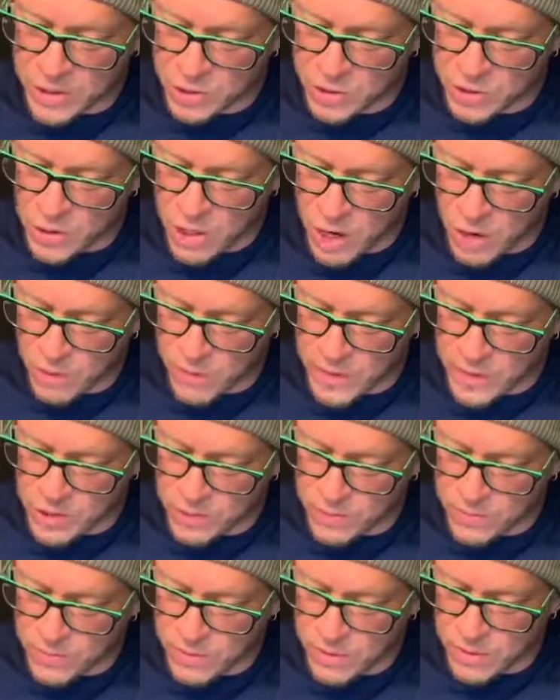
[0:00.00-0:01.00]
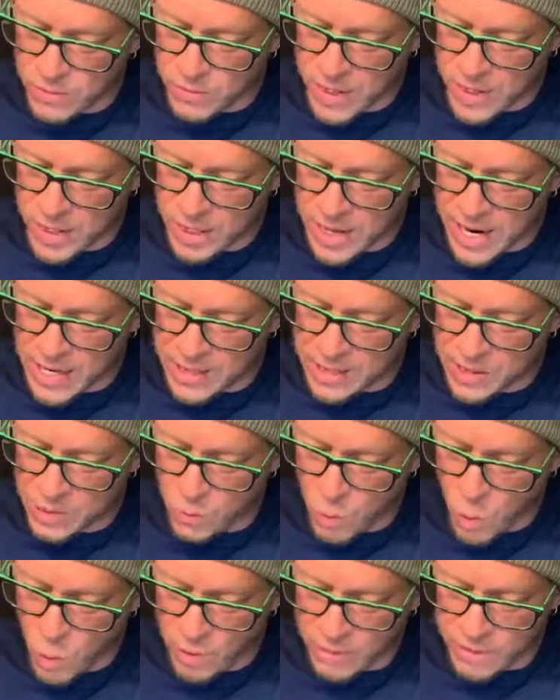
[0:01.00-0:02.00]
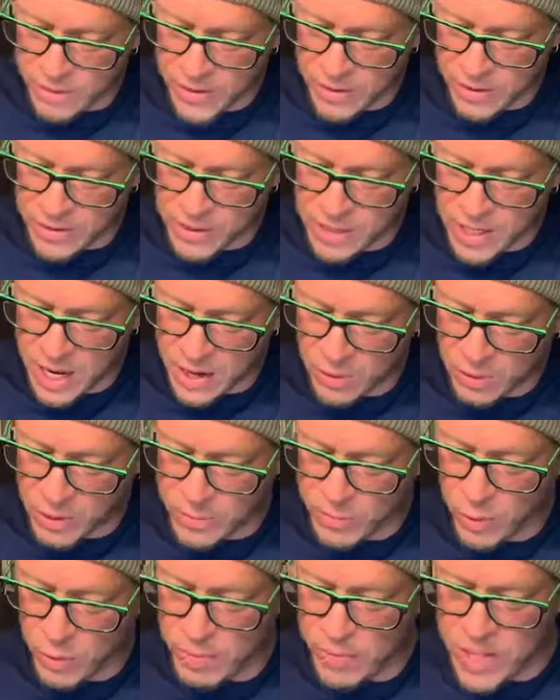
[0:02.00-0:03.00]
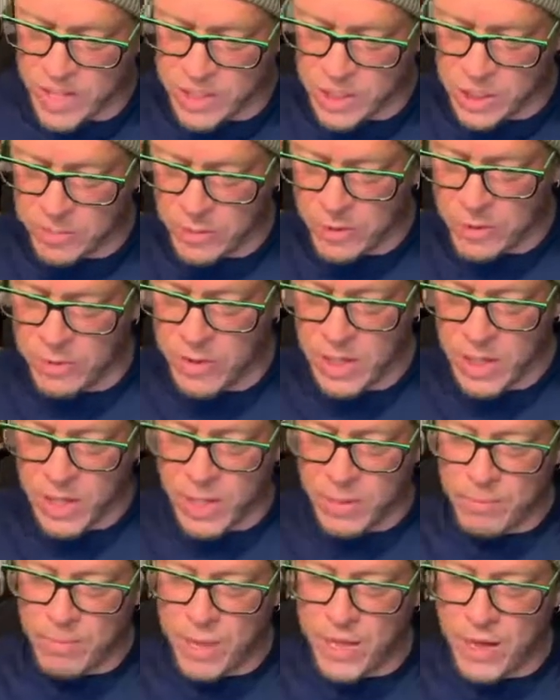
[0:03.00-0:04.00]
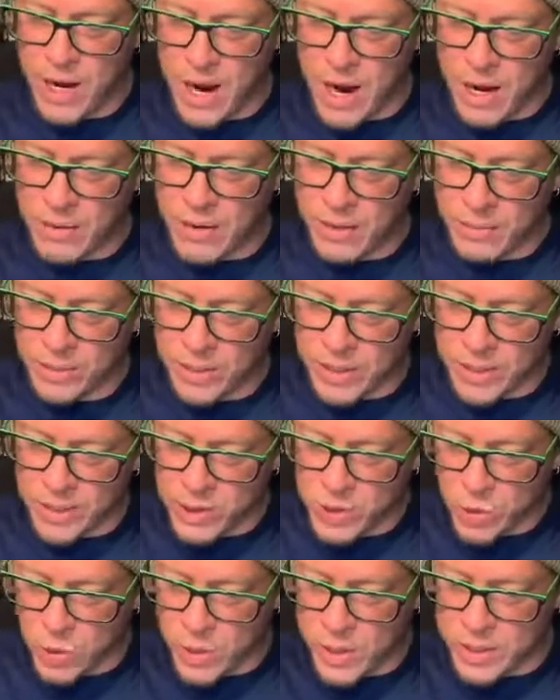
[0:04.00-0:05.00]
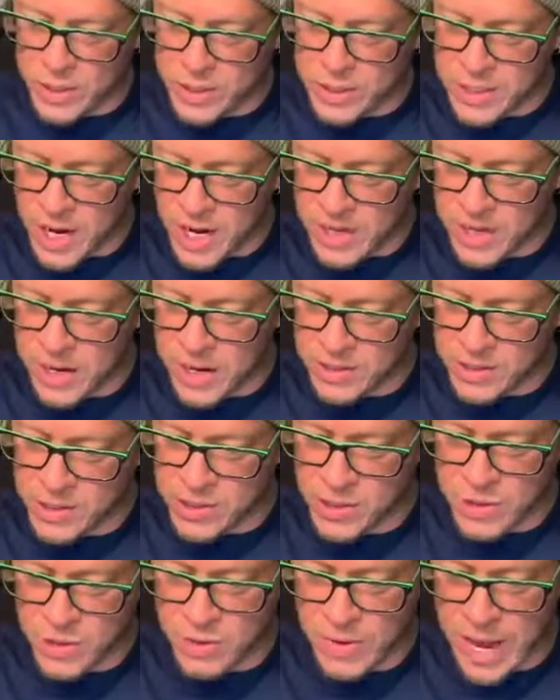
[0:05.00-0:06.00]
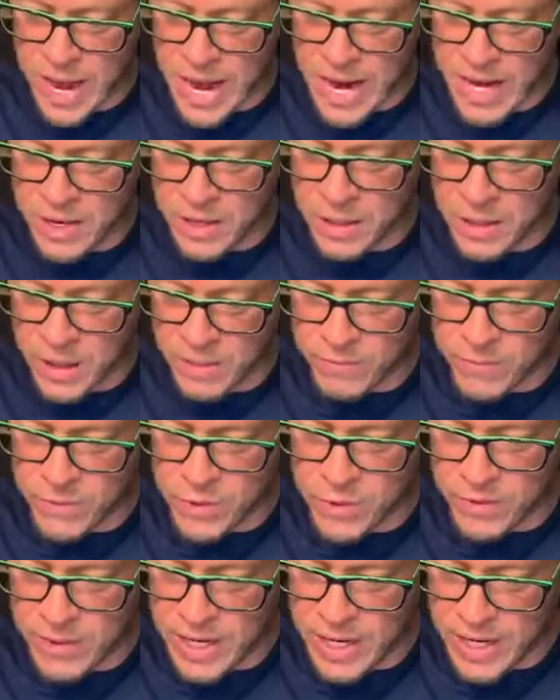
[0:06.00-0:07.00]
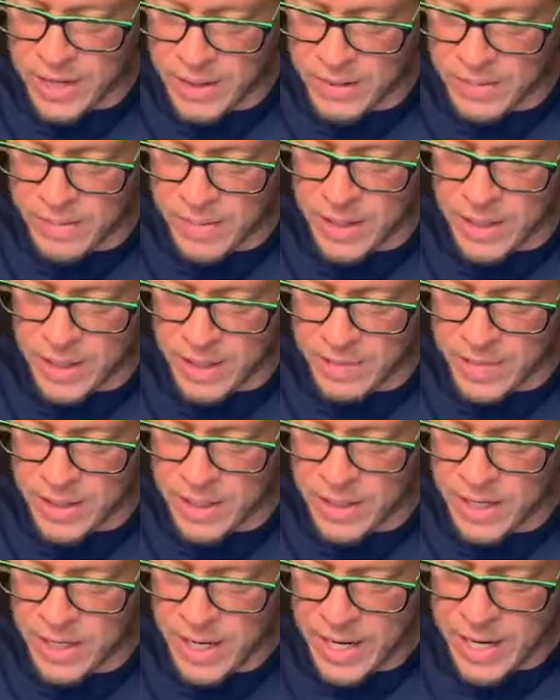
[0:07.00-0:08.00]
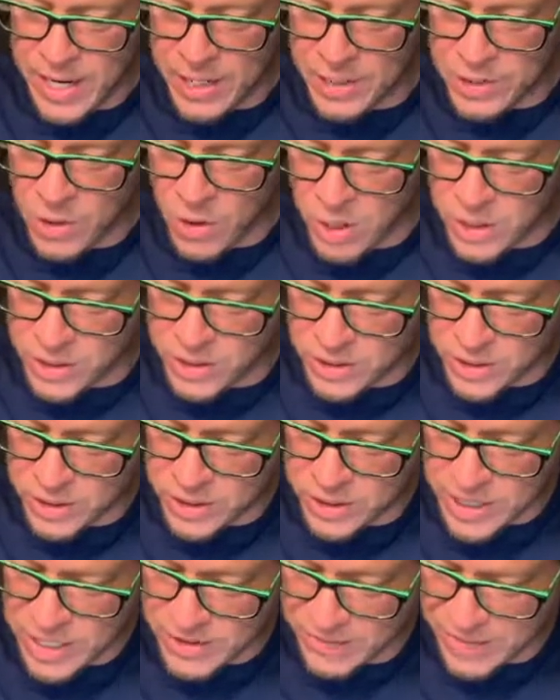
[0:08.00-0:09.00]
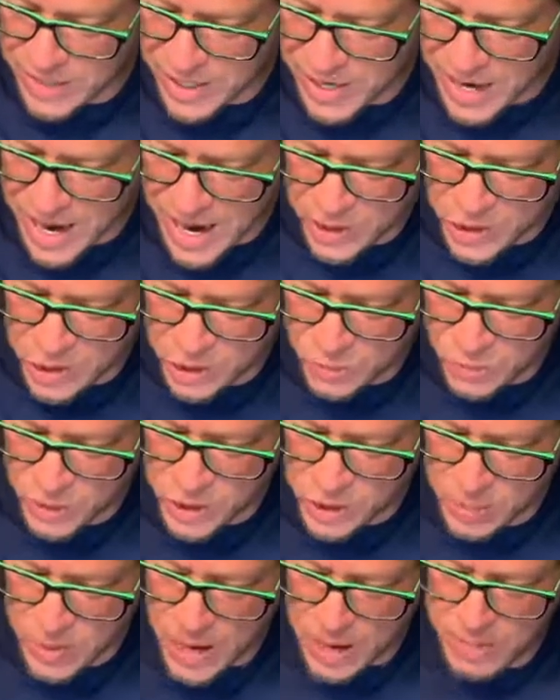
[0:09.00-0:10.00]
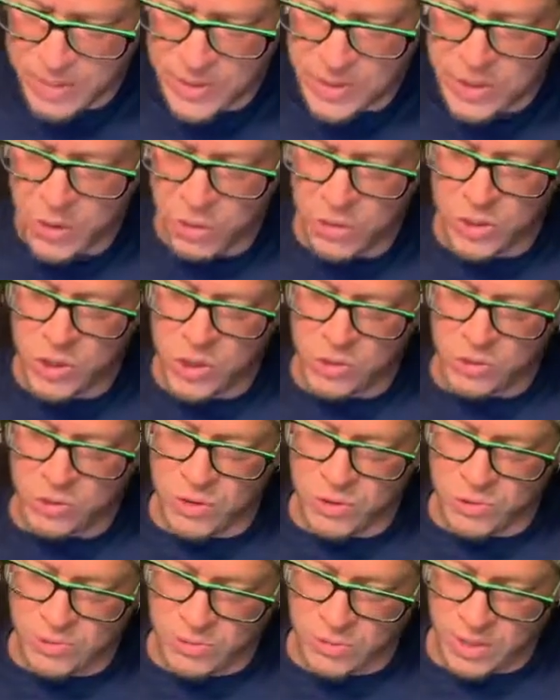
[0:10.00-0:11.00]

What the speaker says: always recognized in warfare is not only permissible but obligatory, does not constitute aid and comfort to the enemy, it is hard to conceive any action which might be so construed.